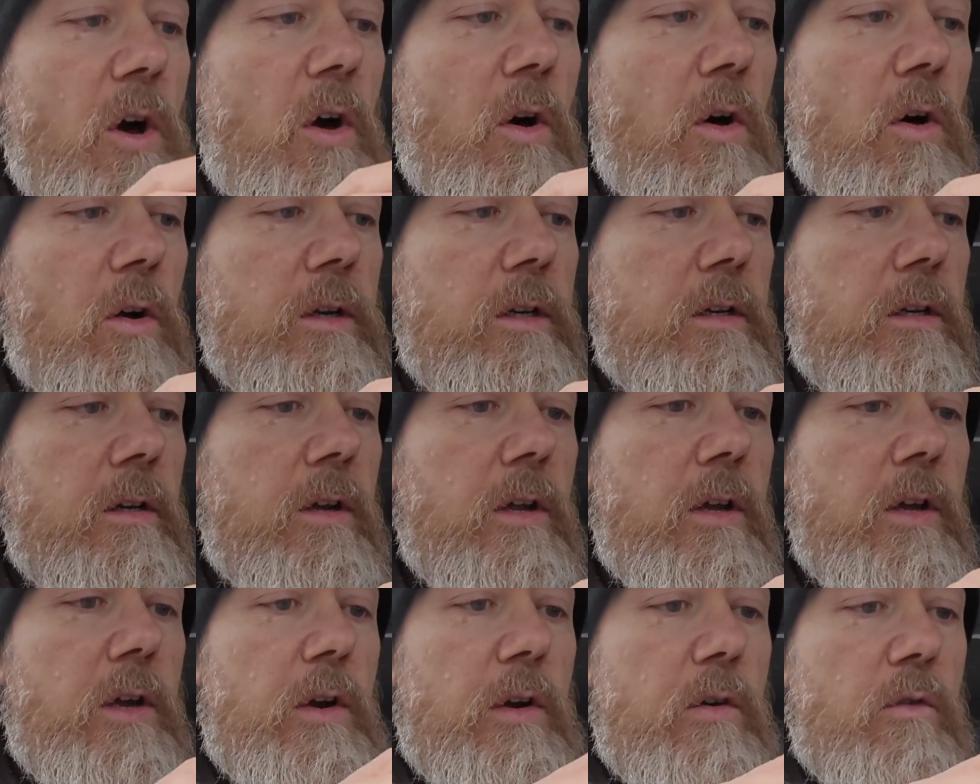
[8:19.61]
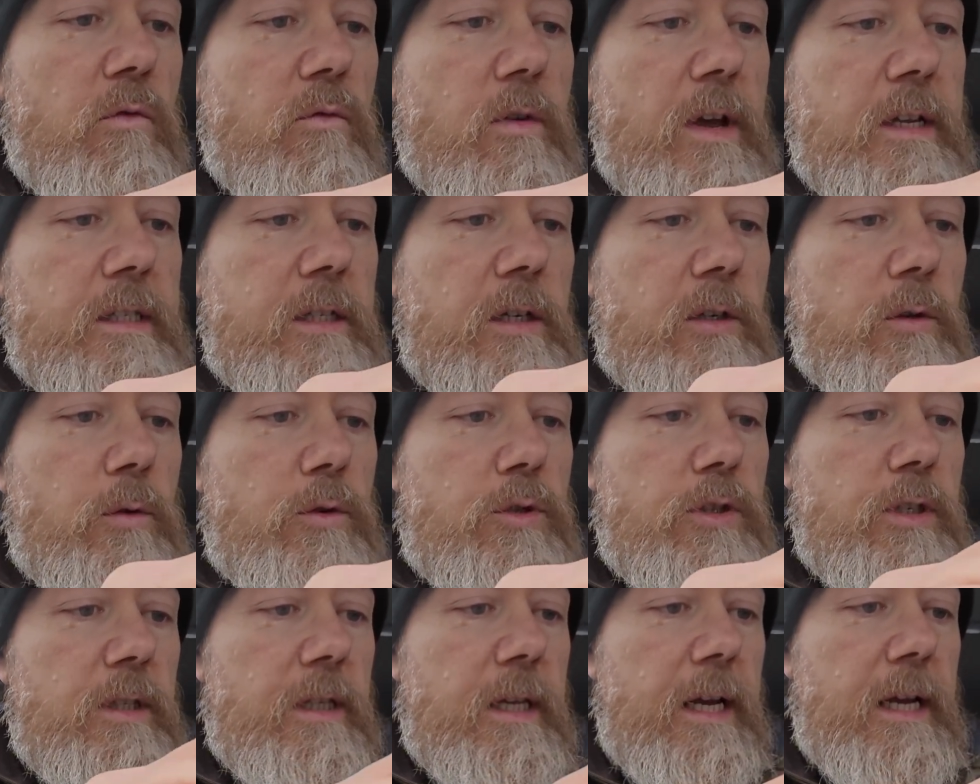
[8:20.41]
on,
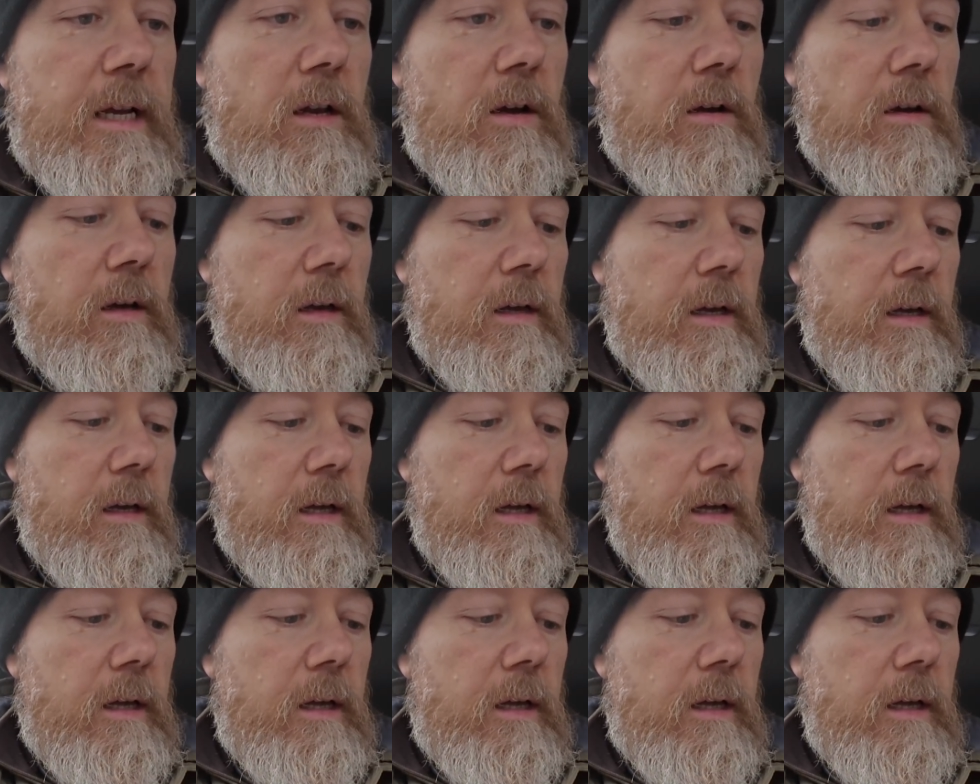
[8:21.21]
resolution there, look,